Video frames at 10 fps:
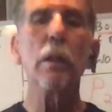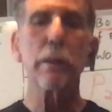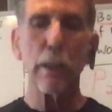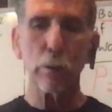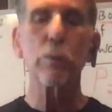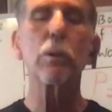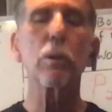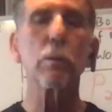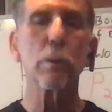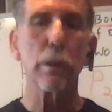tells
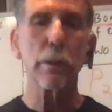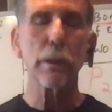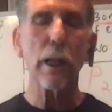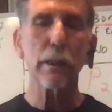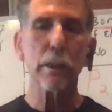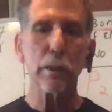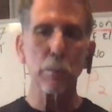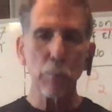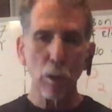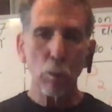you in the stock
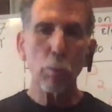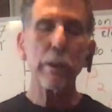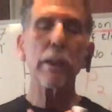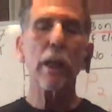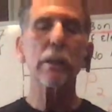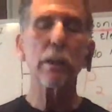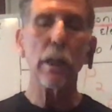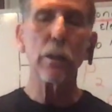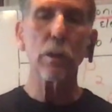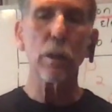system what the
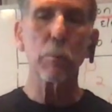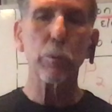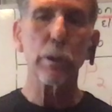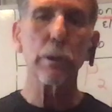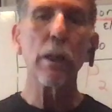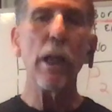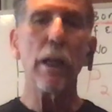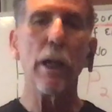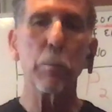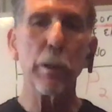oxidation number is
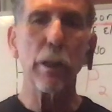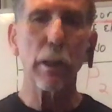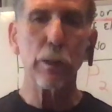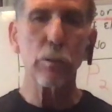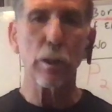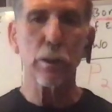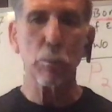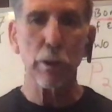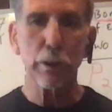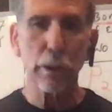and how many electrons it
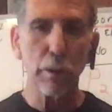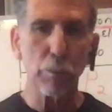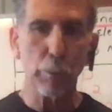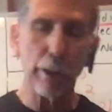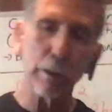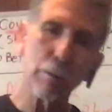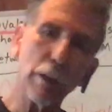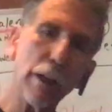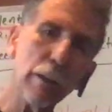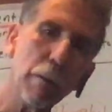wants to give away.
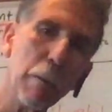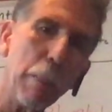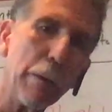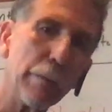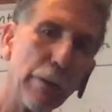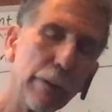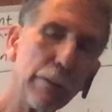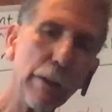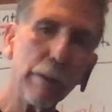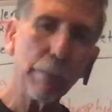Okay, so that's
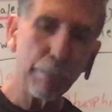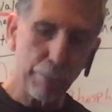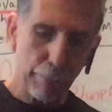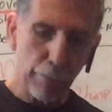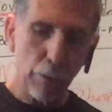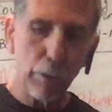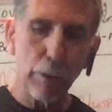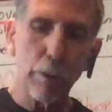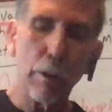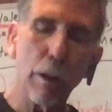it.
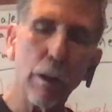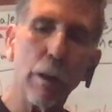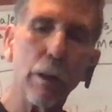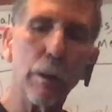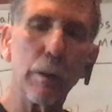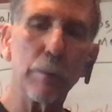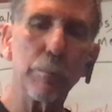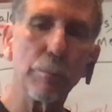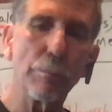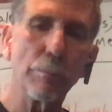
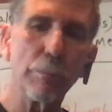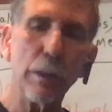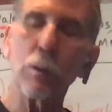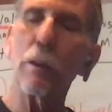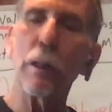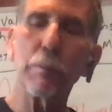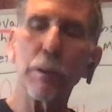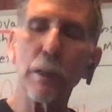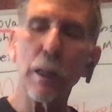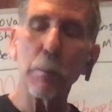Um, that's all I have to
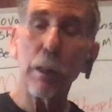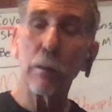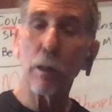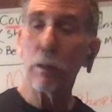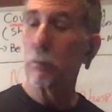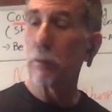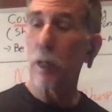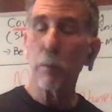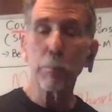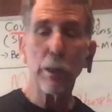say about
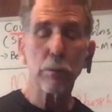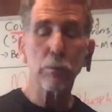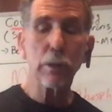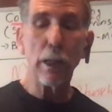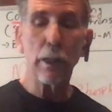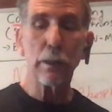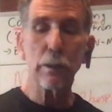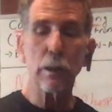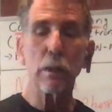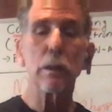compounds
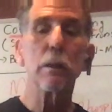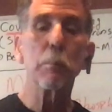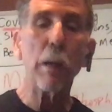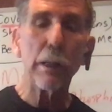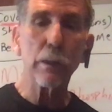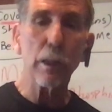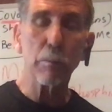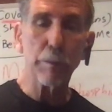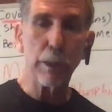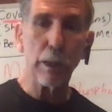and uh, bonding
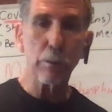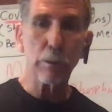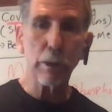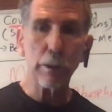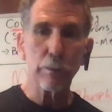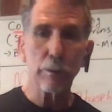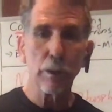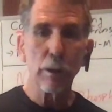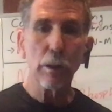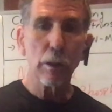for now. All right.
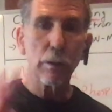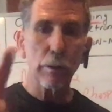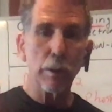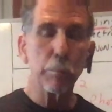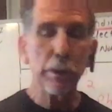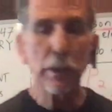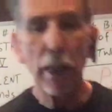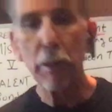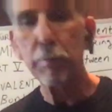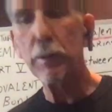All right. Be
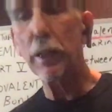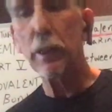safe. Take